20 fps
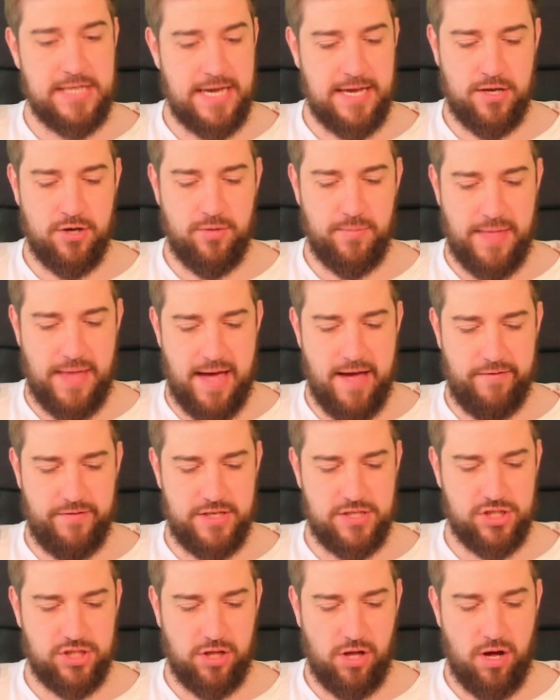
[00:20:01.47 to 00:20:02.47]
taking up the
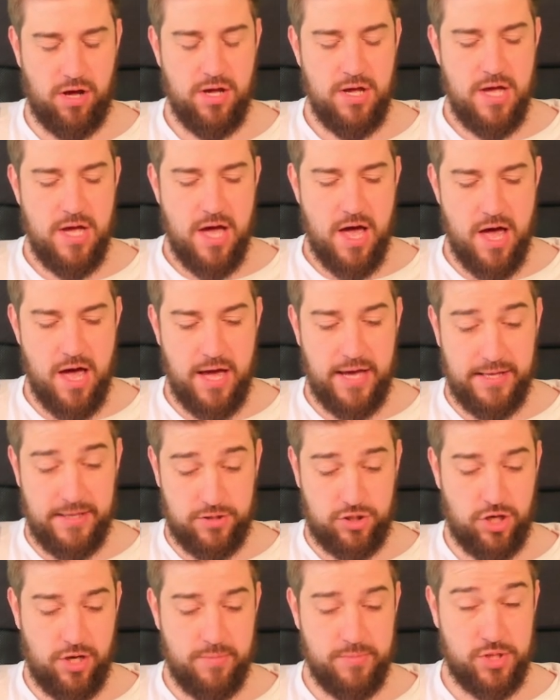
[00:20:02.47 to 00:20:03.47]
heavy slot in
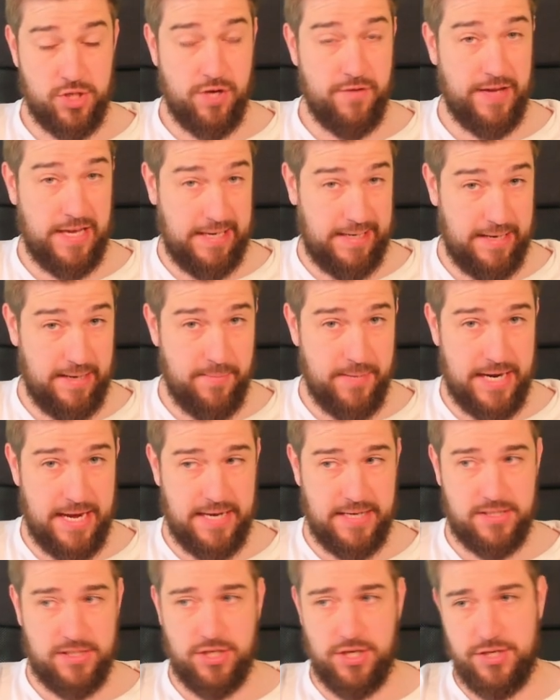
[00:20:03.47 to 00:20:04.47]
terms of
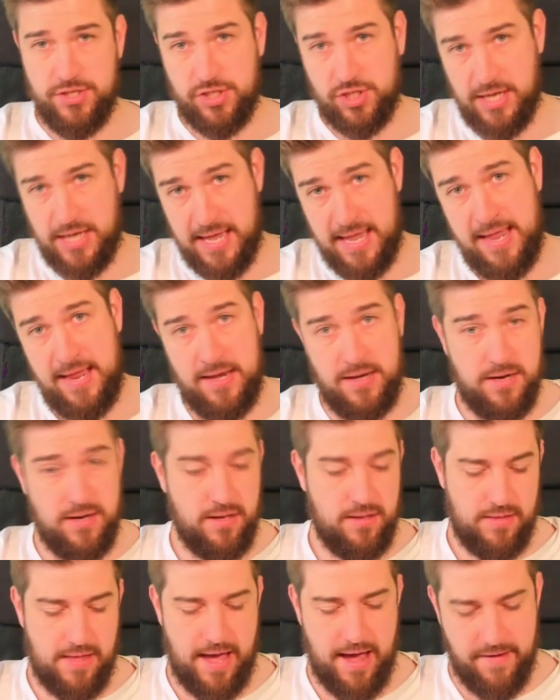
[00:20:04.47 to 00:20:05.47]
eliminators
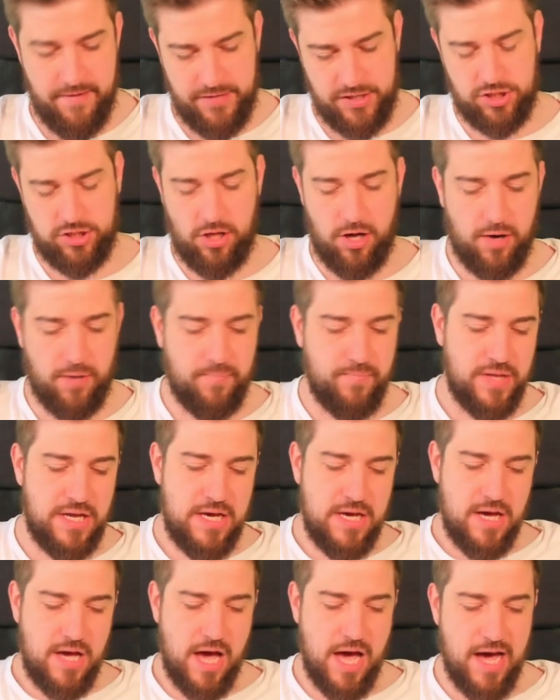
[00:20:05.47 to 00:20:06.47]
in the heavy slot
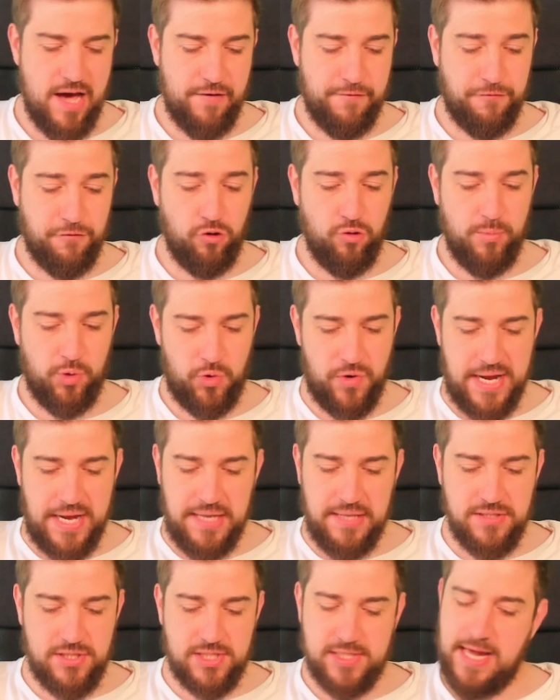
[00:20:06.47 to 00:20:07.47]
for
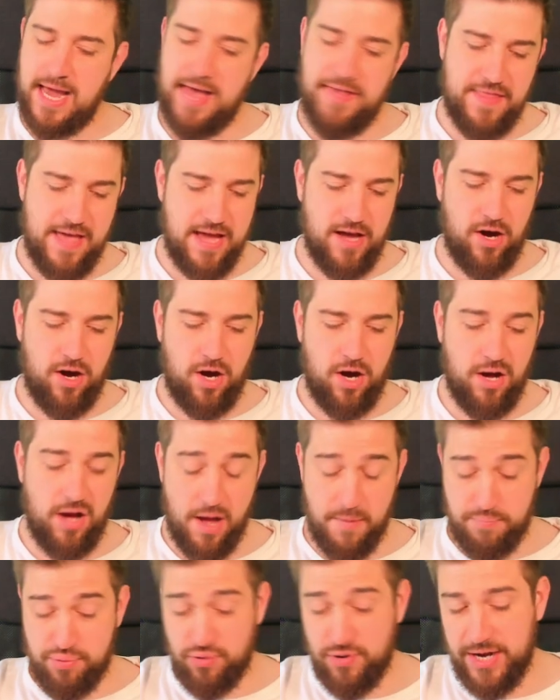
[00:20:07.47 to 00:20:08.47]
Marines, and they are
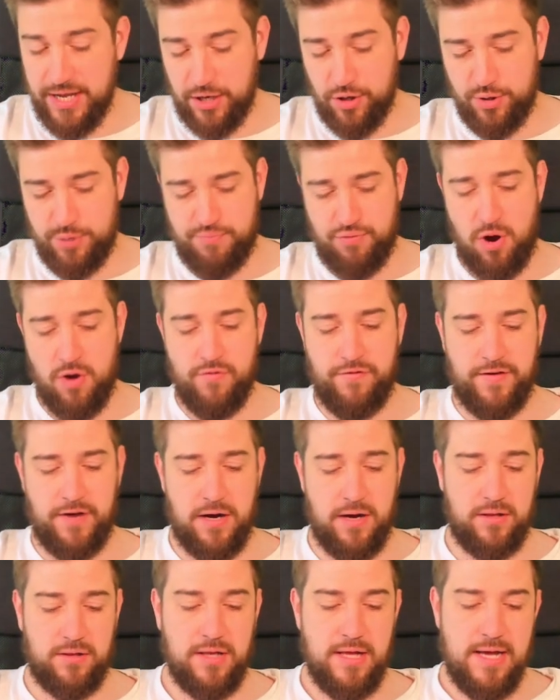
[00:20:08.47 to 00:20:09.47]
a pretty good
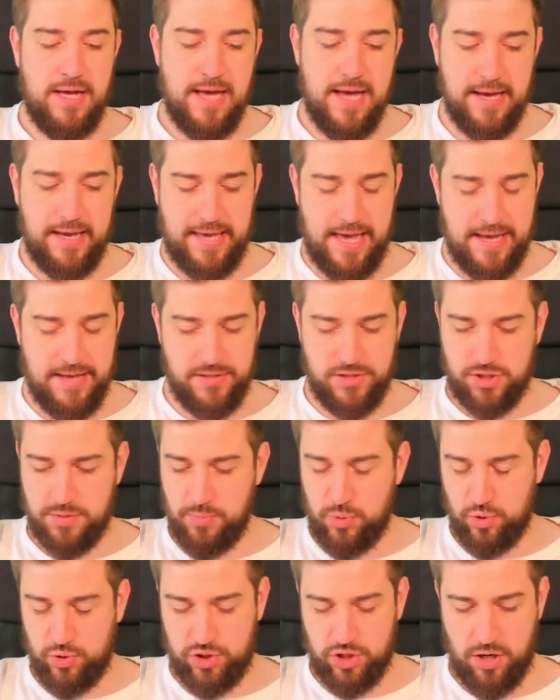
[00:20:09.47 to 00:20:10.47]
profile
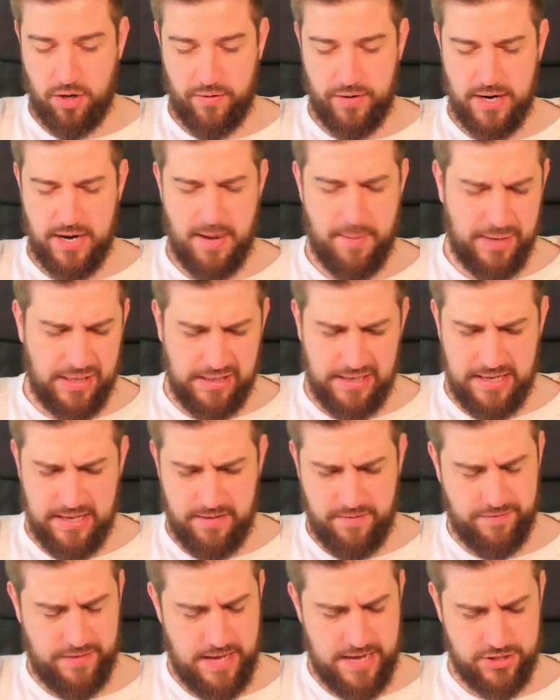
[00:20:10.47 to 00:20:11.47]
against Mortarion. I
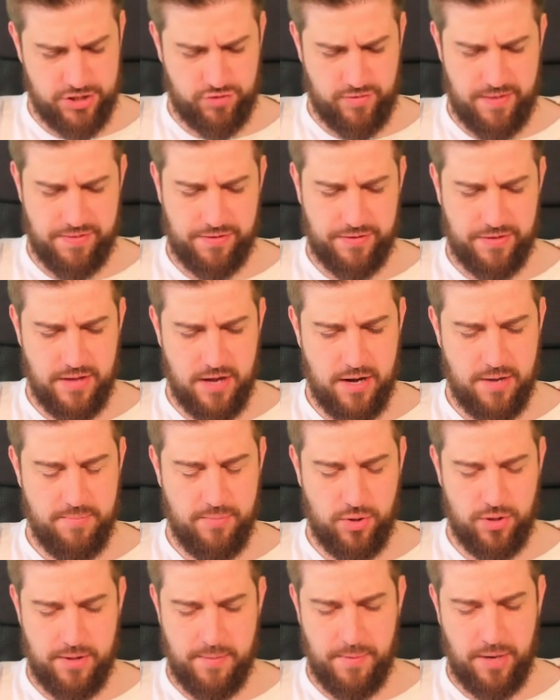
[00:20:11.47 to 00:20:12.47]
believe they're strength 9,
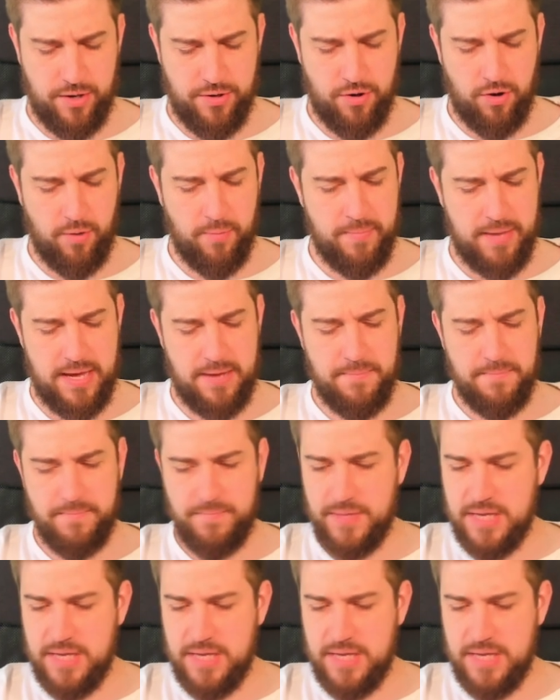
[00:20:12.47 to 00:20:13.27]
but they might not be.